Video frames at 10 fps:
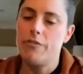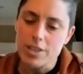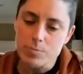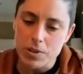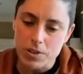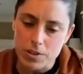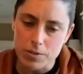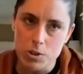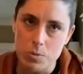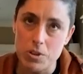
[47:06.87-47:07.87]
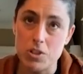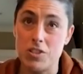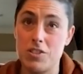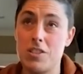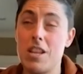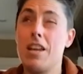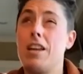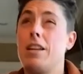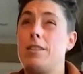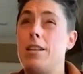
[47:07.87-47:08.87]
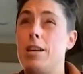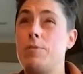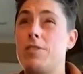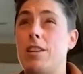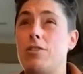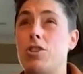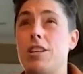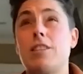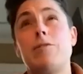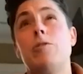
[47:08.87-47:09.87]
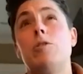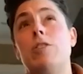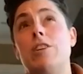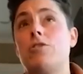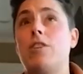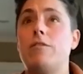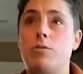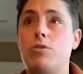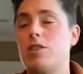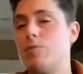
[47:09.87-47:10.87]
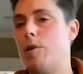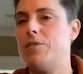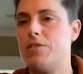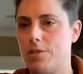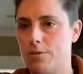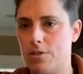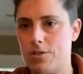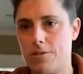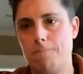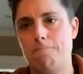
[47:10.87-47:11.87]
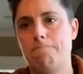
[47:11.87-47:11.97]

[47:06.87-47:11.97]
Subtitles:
Facebook group, which is Tips and Tricks for Restaurant, Food Truck, Small Business Owners.